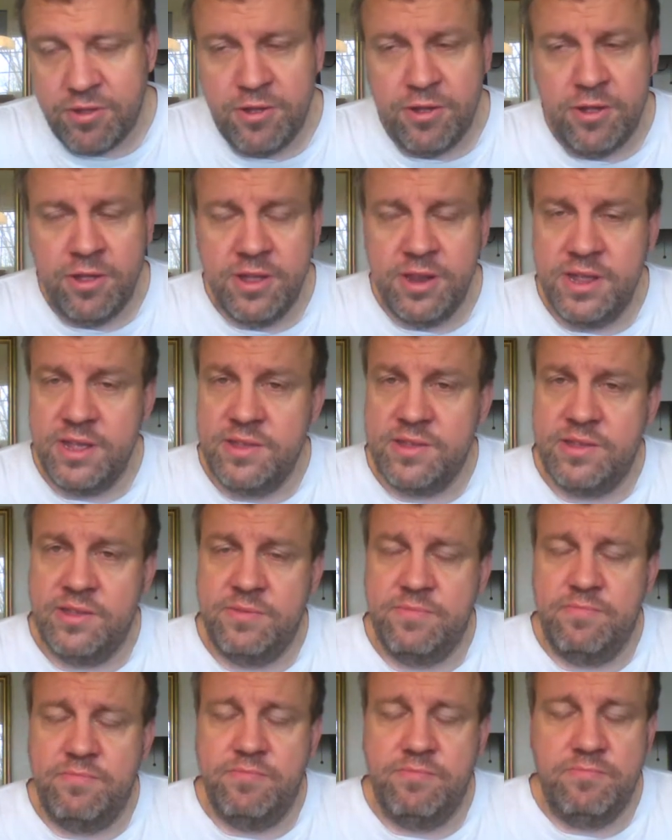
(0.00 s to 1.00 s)
all
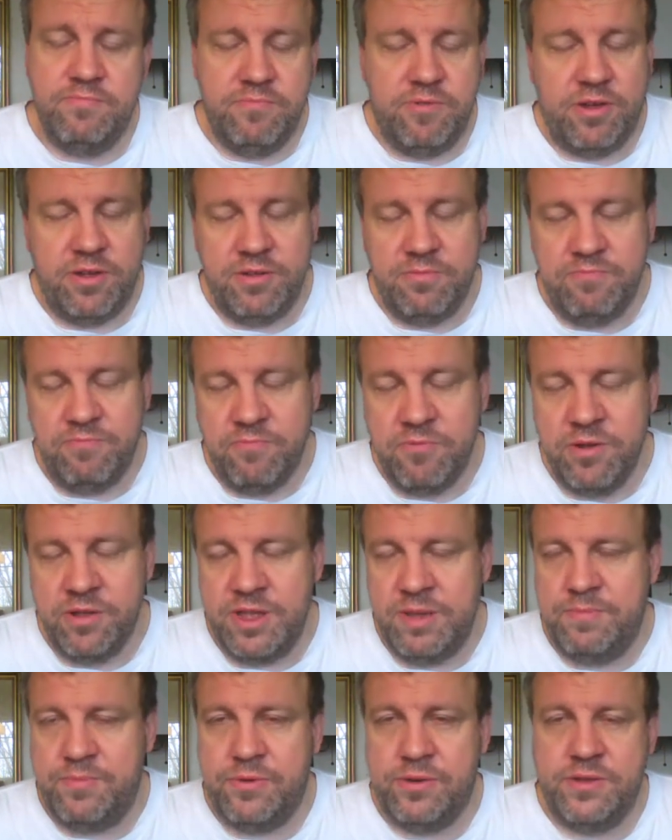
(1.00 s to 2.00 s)
it
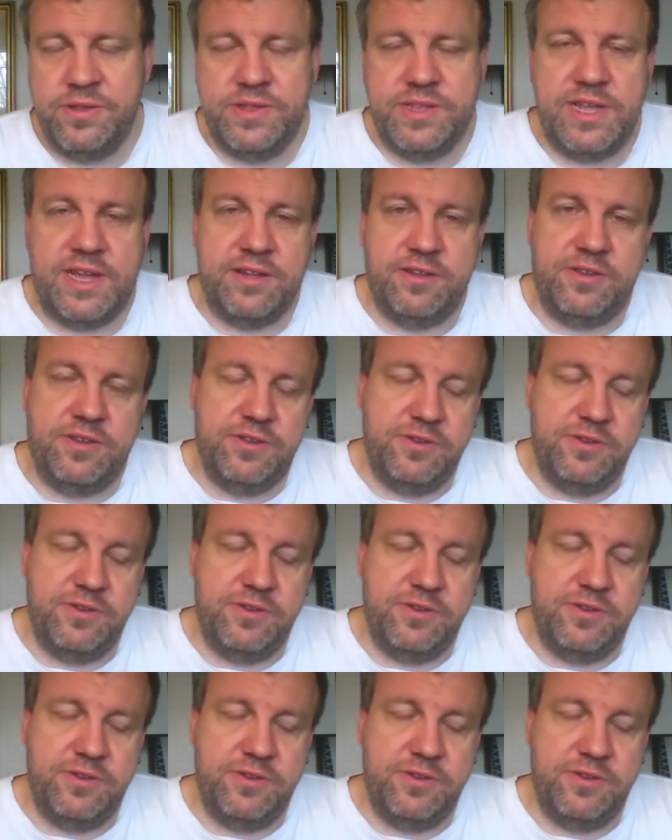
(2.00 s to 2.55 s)
really boils down